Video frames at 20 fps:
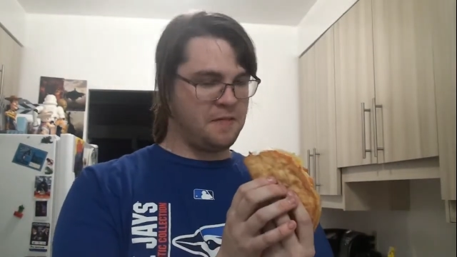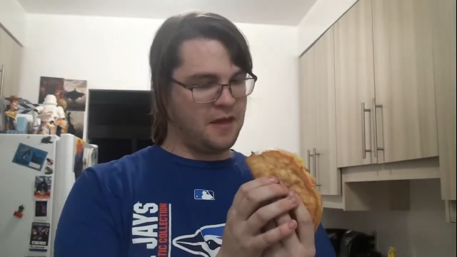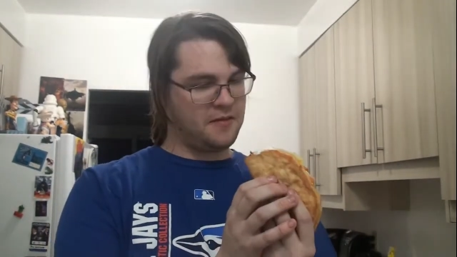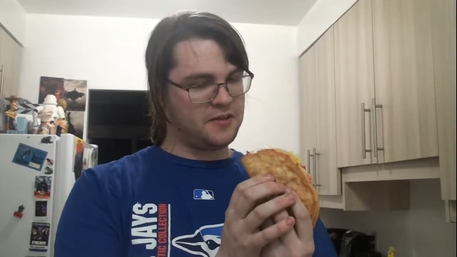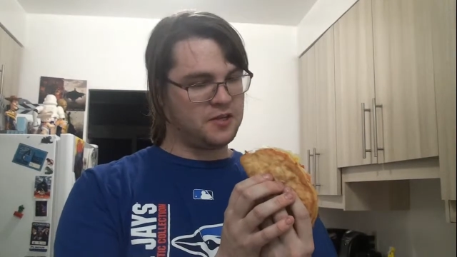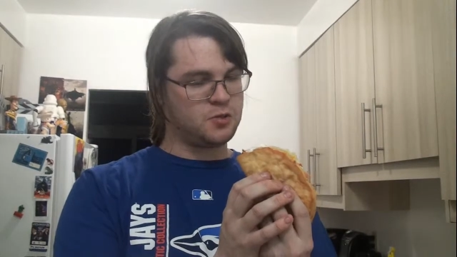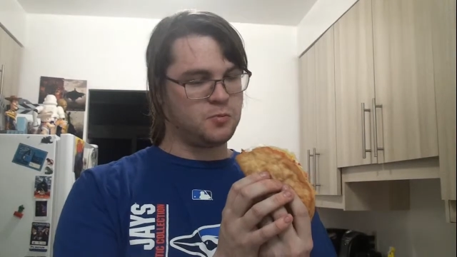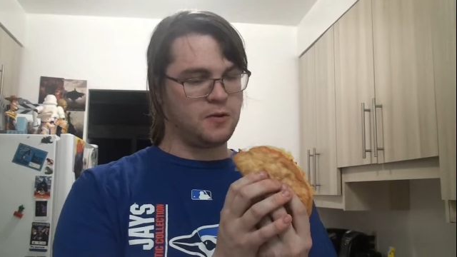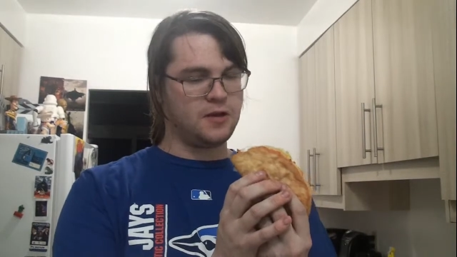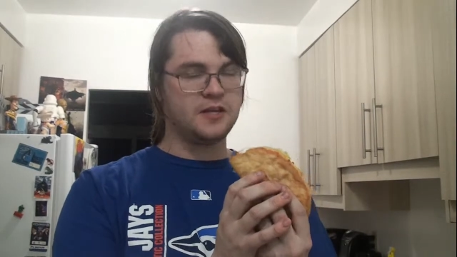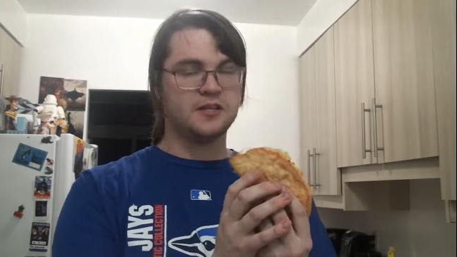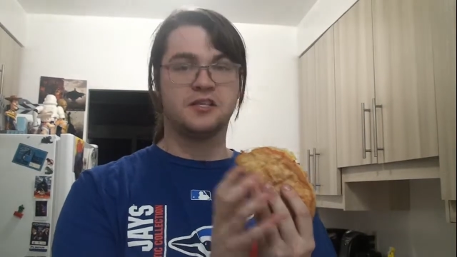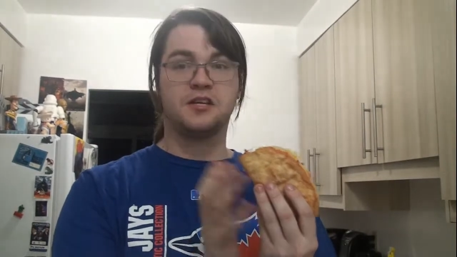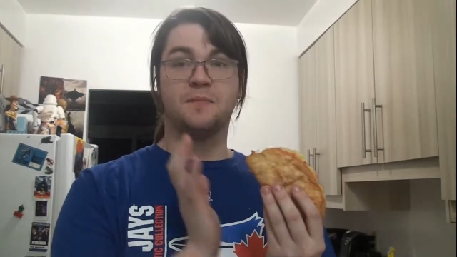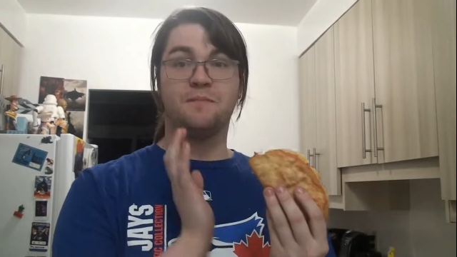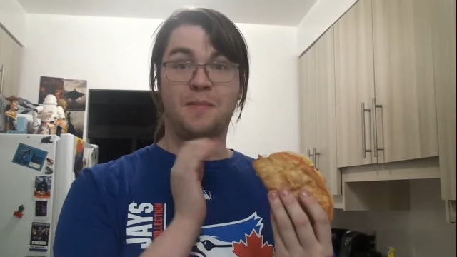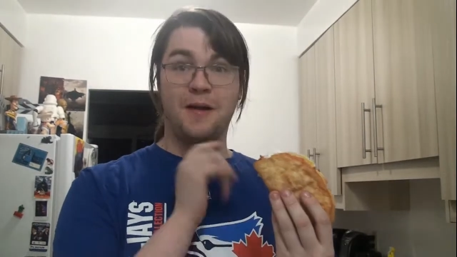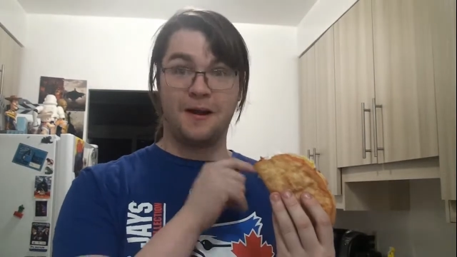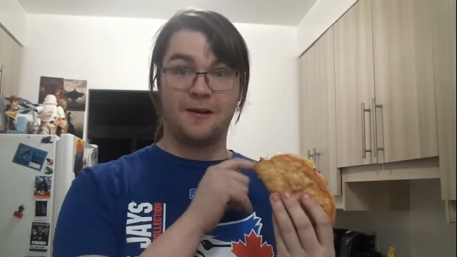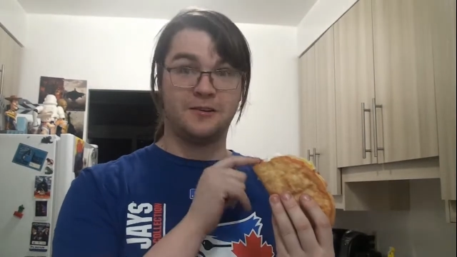how this one is
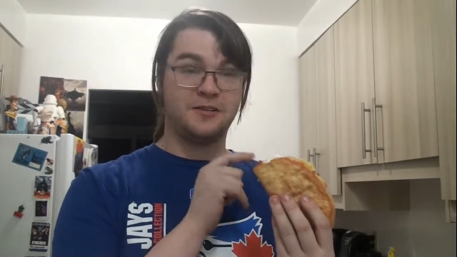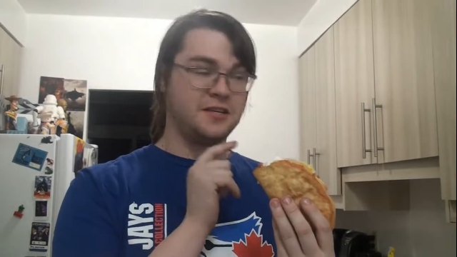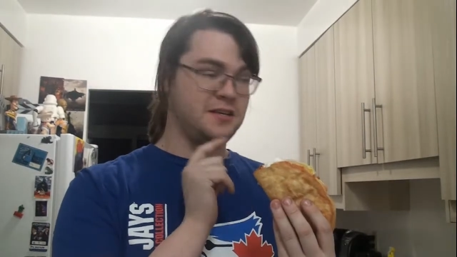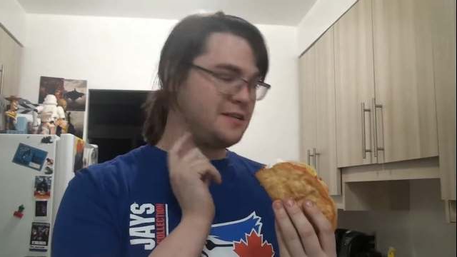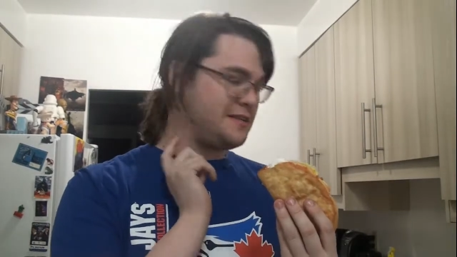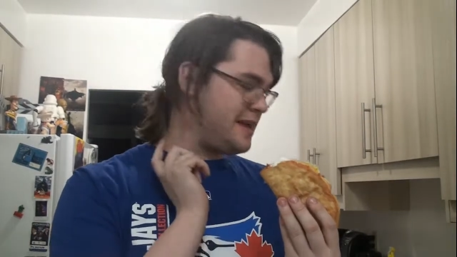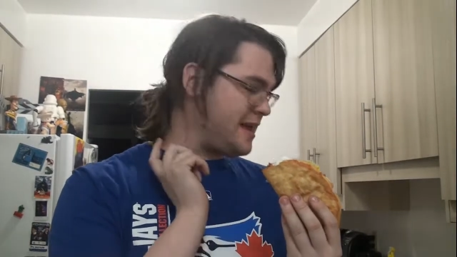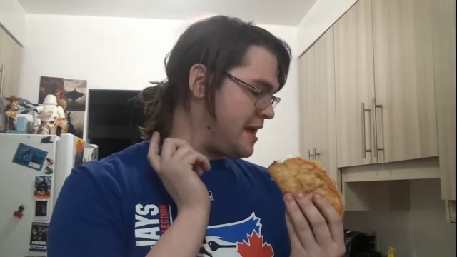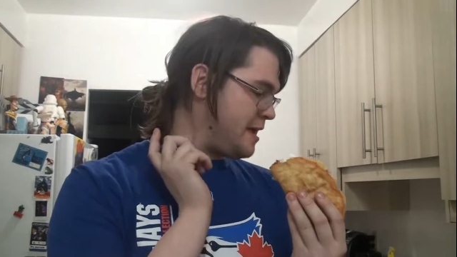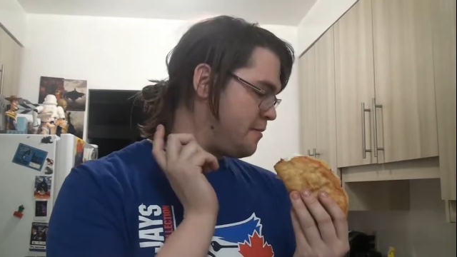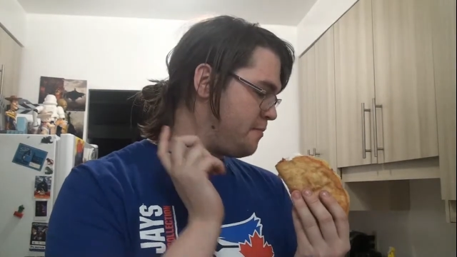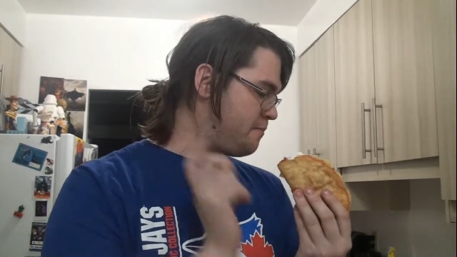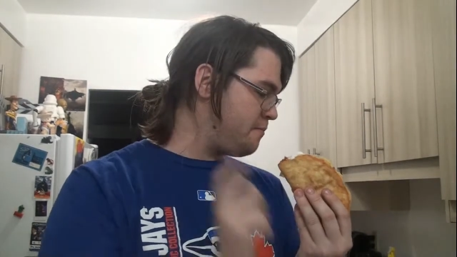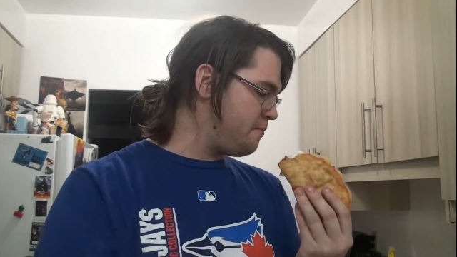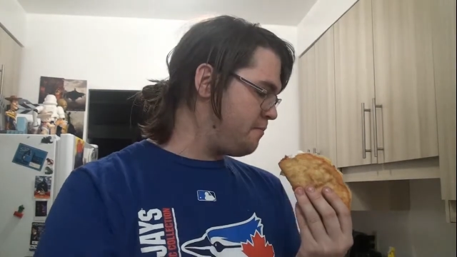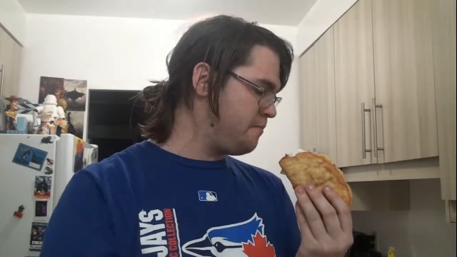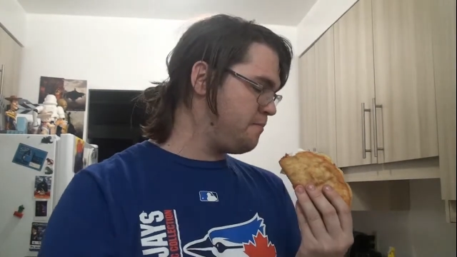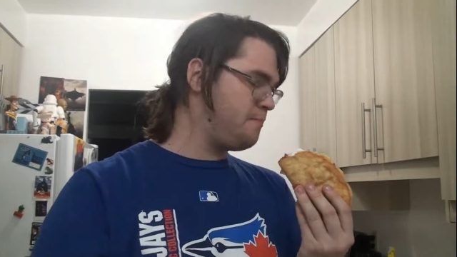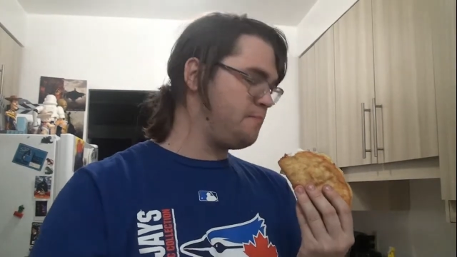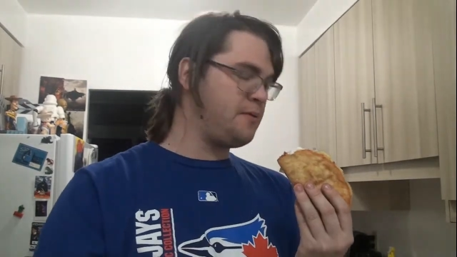compared to the
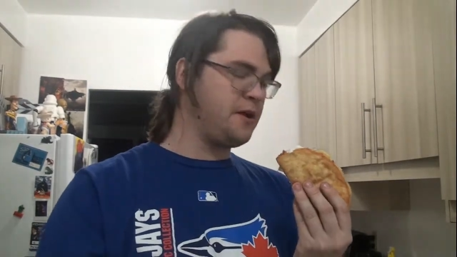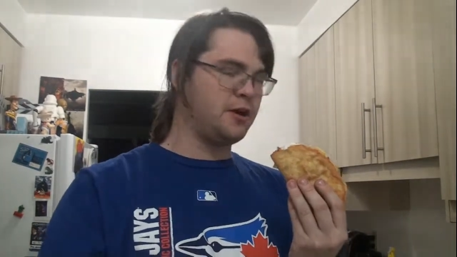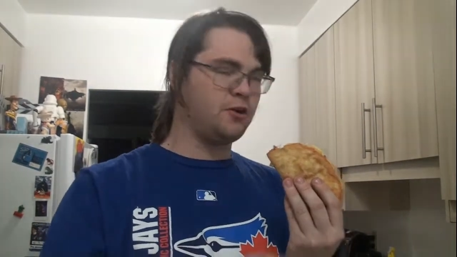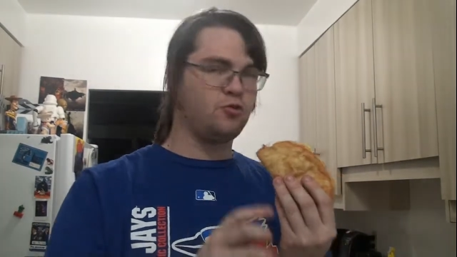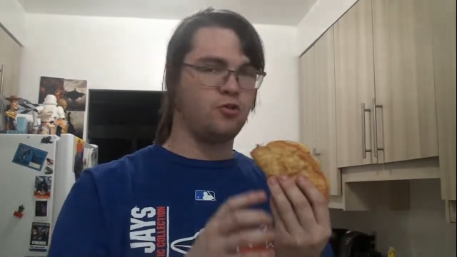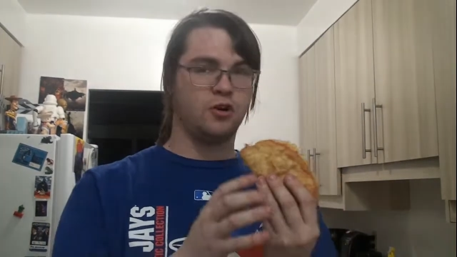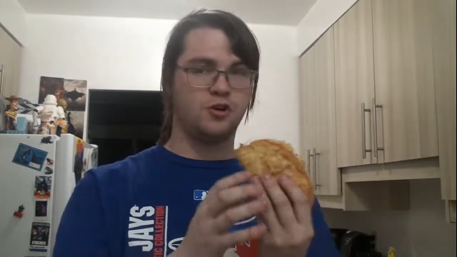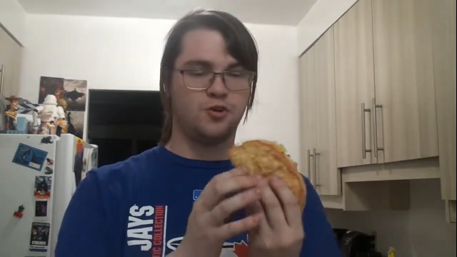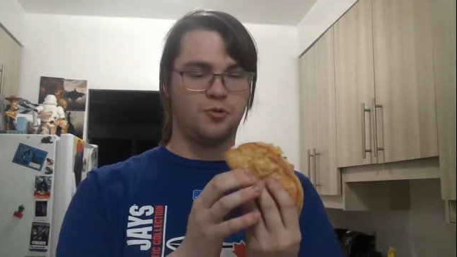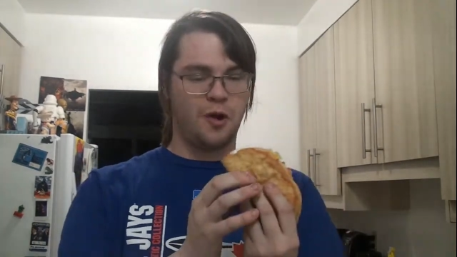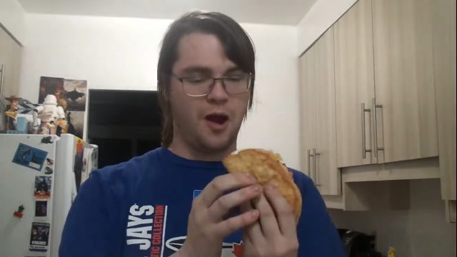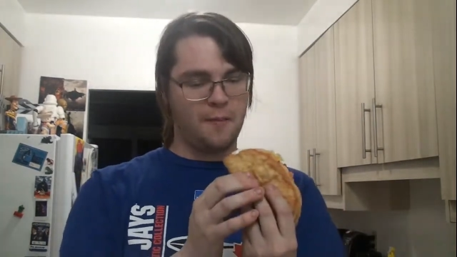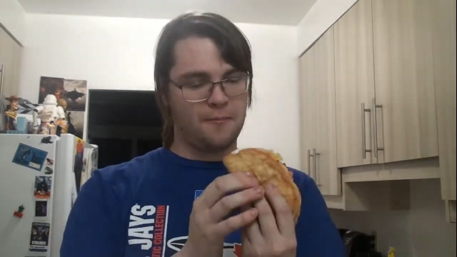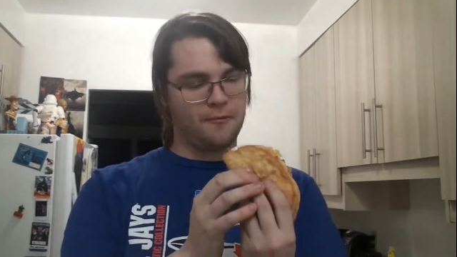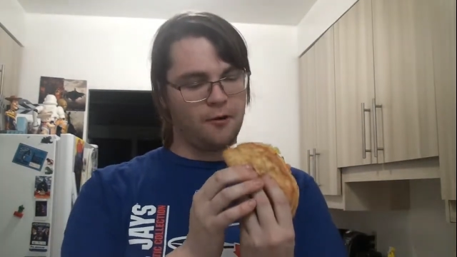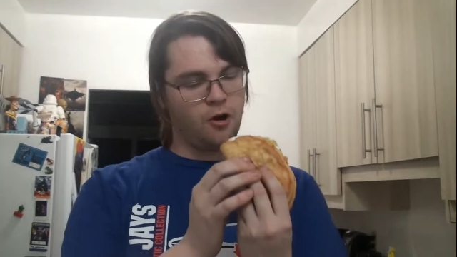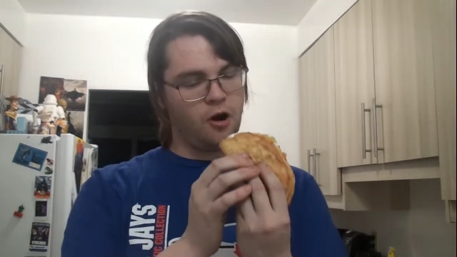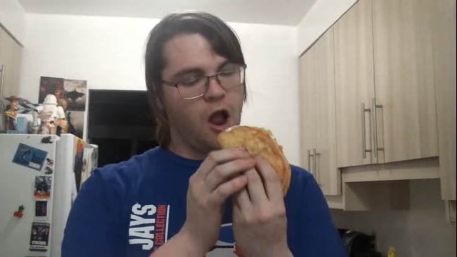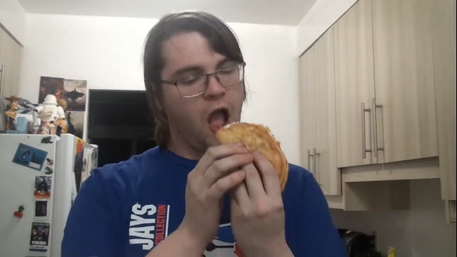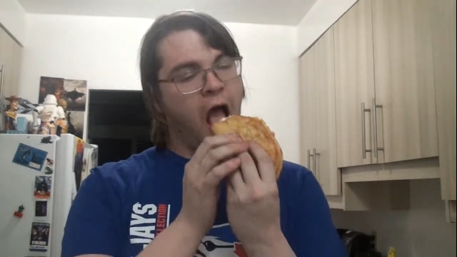Big Crunch
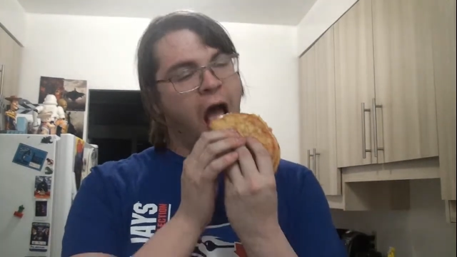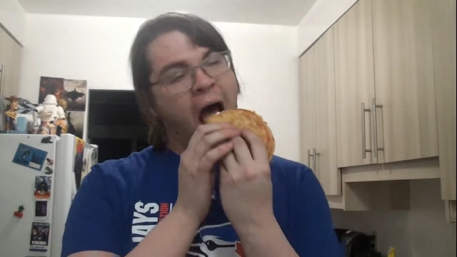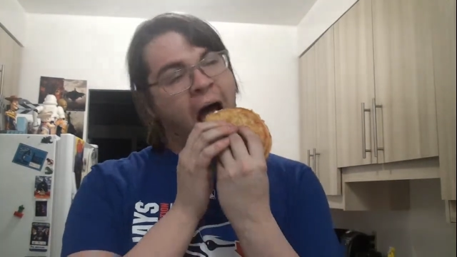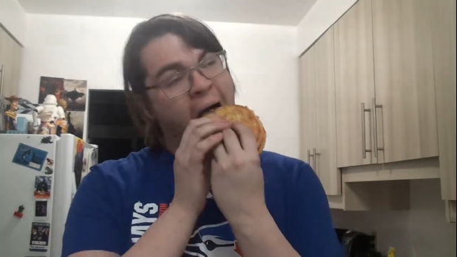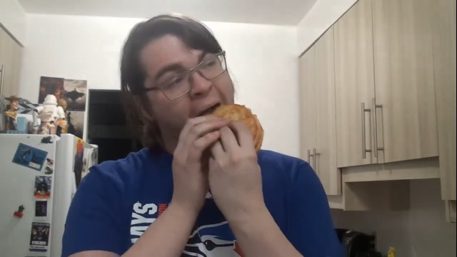Whopper.